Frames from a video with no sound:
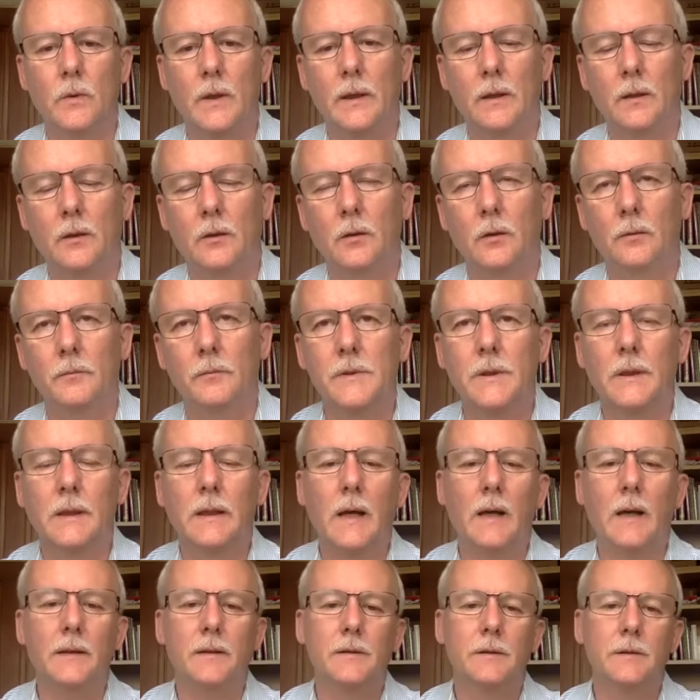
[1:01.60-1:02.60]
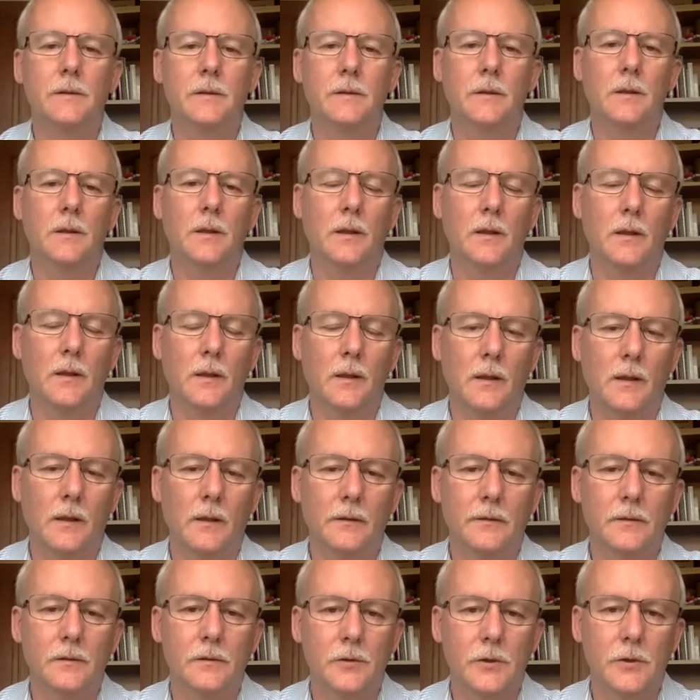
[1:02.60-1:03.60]
it comes against uh,
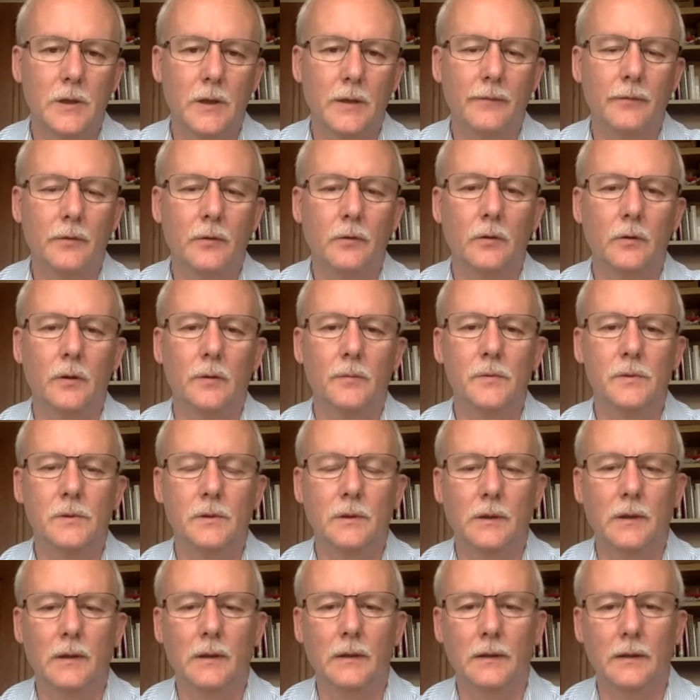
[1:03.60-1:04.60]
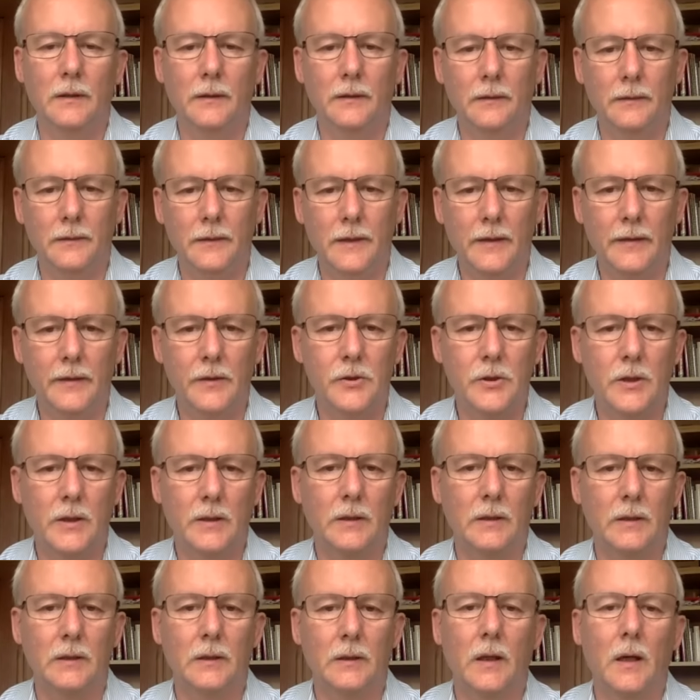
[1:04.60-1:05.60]
chafer grubs, leather
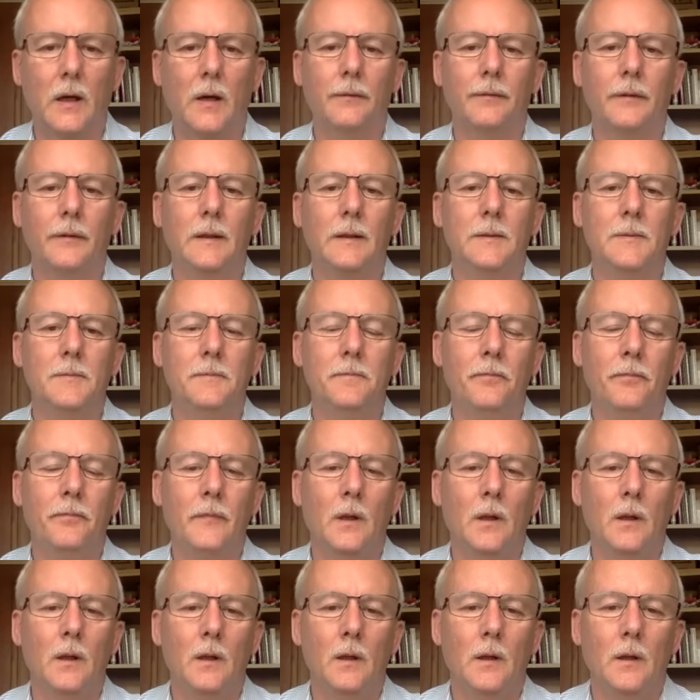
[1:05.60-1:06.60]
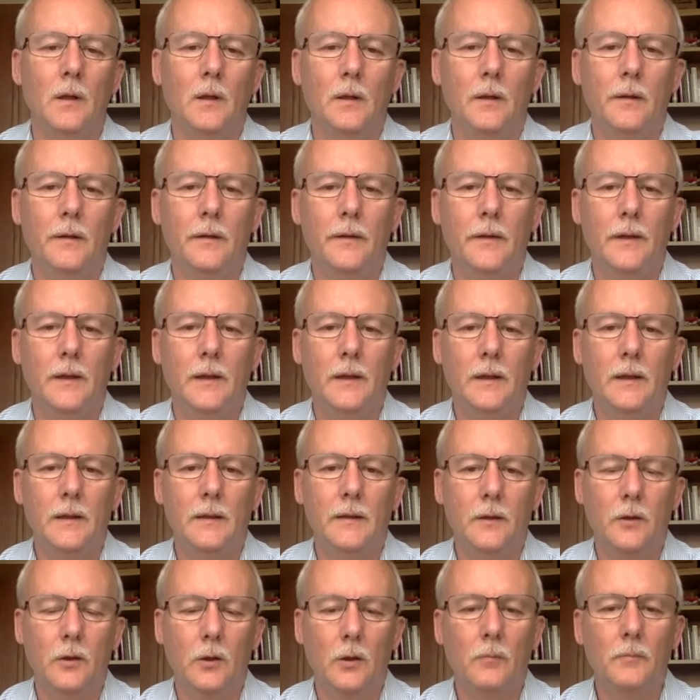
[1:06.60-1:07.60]
jacket larvae, the,
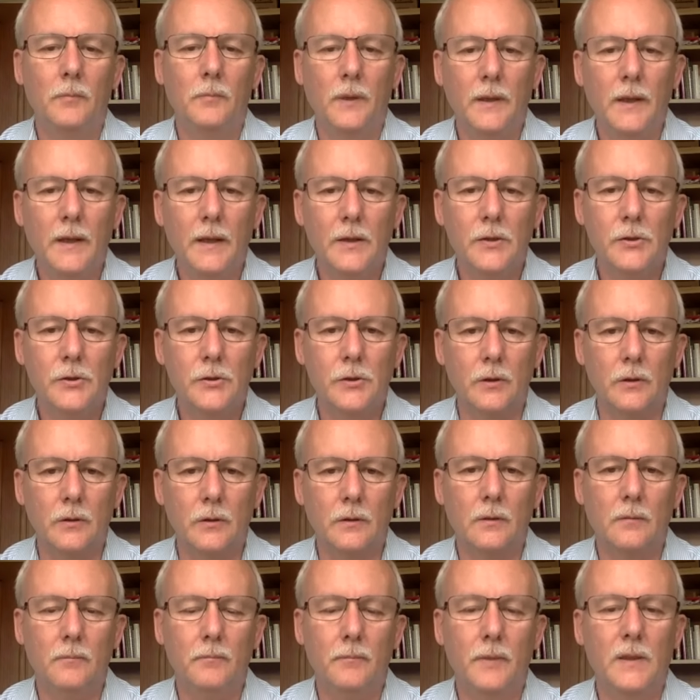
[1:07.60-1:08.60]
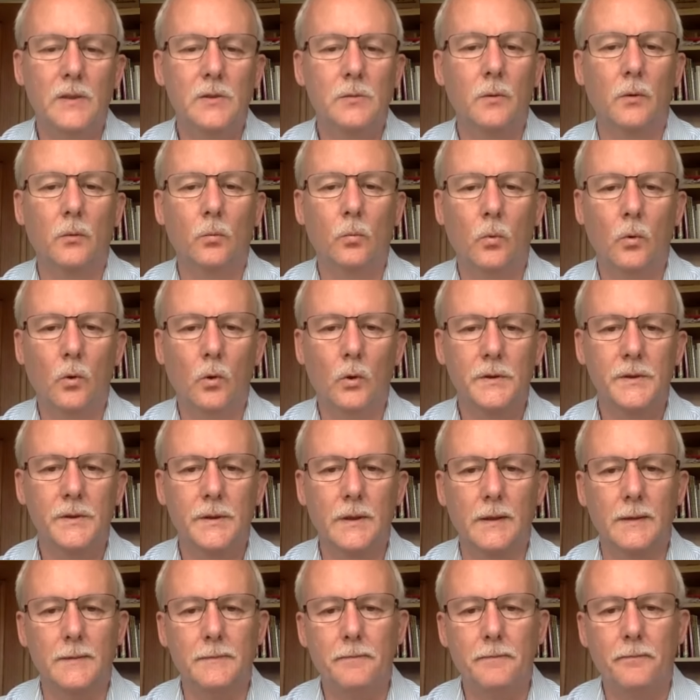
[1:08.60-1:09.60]
the combination mixed with
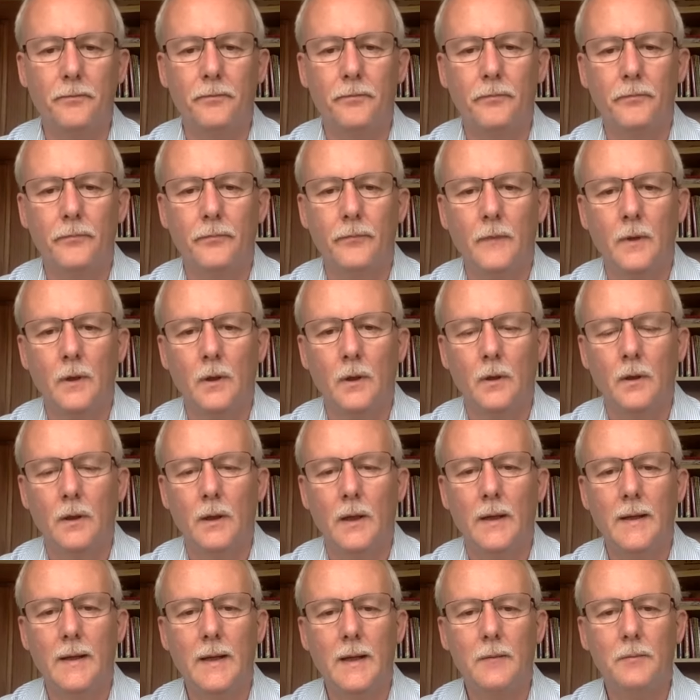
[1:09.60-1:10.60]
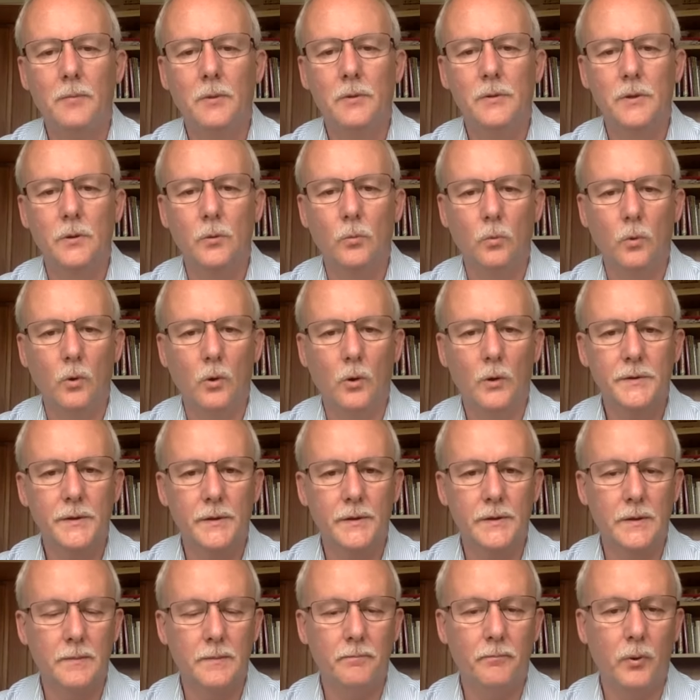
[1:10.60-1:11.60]
water enables the
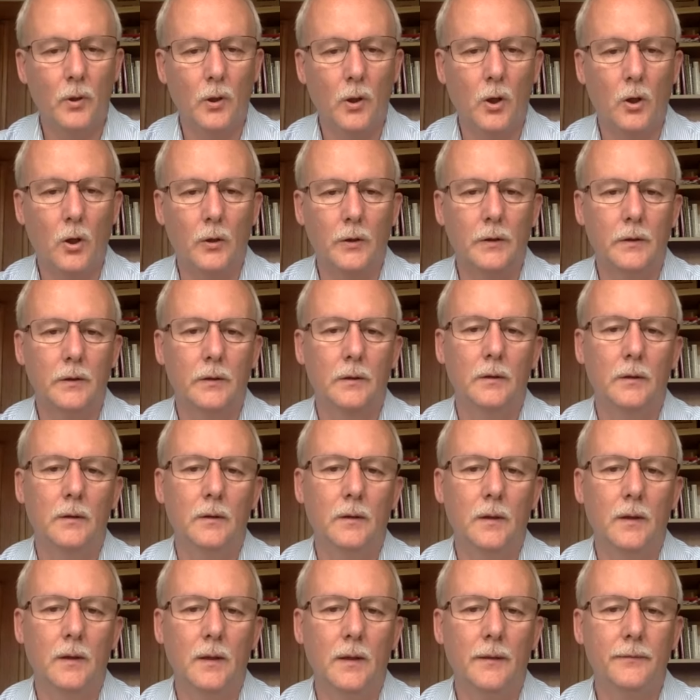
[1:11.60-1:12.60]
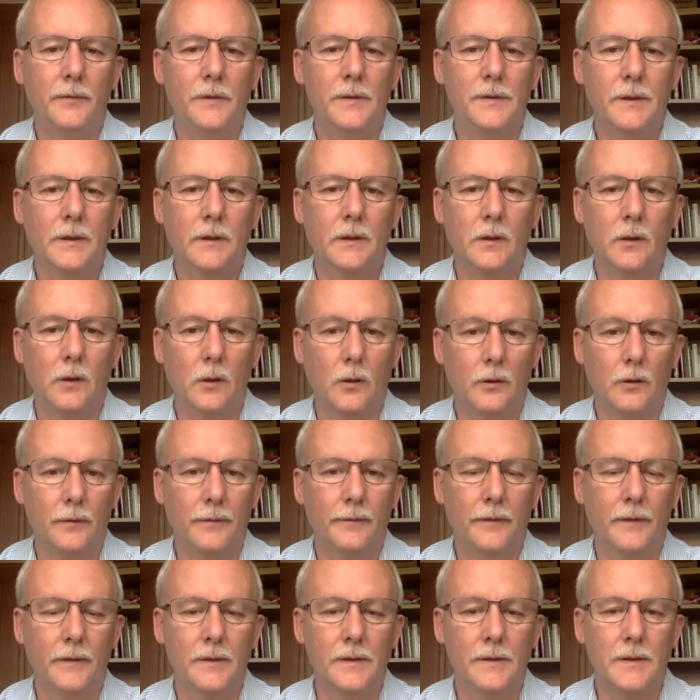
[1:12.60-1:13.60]
water to block every single
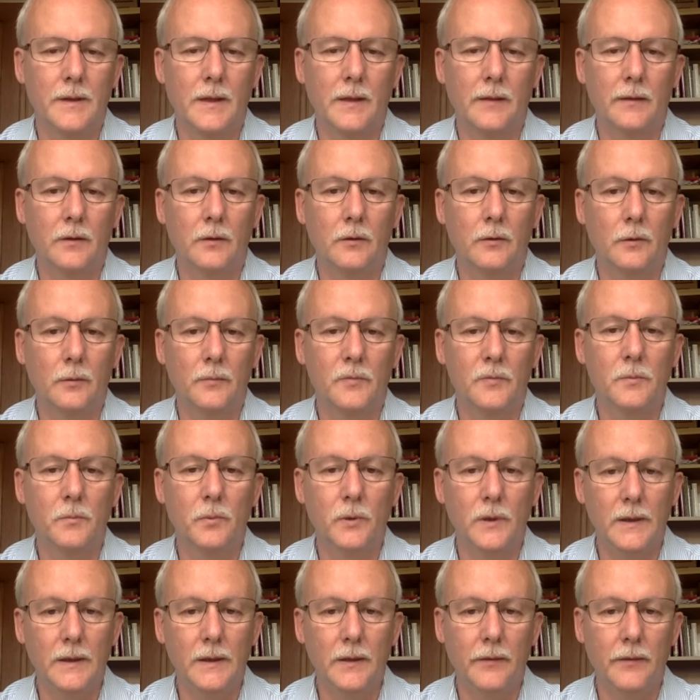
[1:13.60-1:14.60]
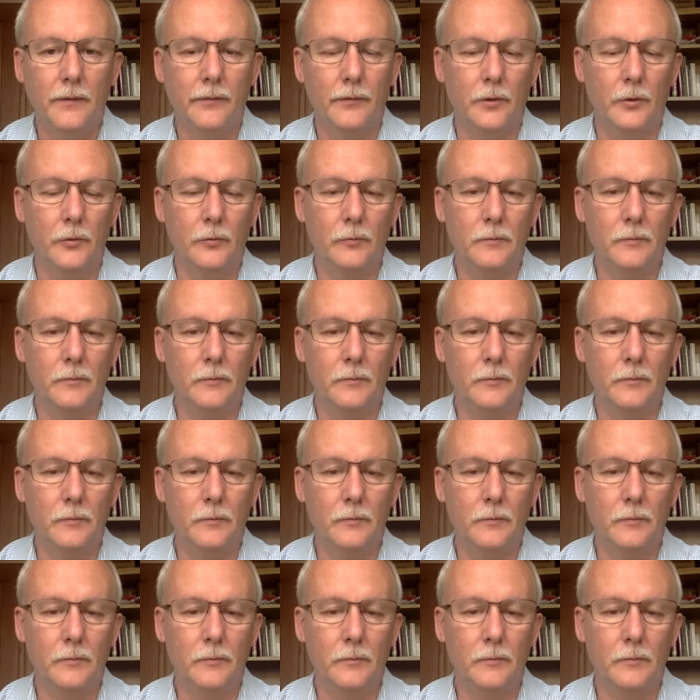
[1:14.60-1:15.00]
orifice that the grubs breathe through.